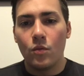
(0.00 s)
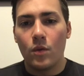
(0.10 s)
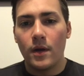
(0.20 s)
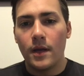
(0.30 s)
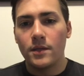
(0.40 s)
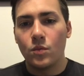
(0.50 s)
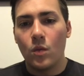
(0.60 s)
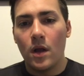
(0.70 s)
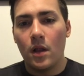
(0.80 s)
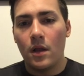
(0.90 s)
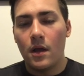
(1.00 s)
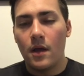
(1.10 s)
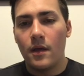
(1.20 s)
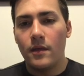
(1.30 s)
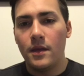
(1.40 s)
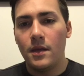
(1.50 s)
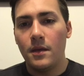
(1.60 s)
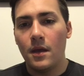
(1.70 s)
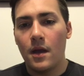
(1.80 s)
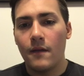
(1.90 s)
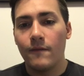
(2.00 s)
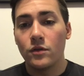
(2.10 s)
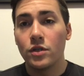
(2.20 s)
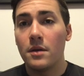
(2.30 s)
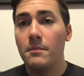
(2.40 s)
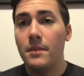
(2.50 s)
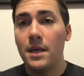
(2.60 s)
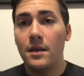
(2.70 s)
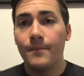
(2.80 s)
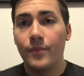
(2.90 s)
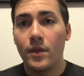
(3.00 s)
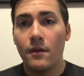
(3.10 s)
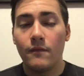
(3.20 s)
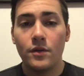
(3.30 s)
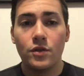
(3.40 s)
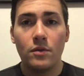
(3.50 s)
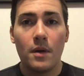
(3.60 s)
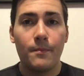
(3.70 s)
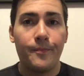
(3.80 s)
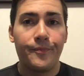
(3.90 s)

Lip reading: one as well, the version B of the shoot 'em up.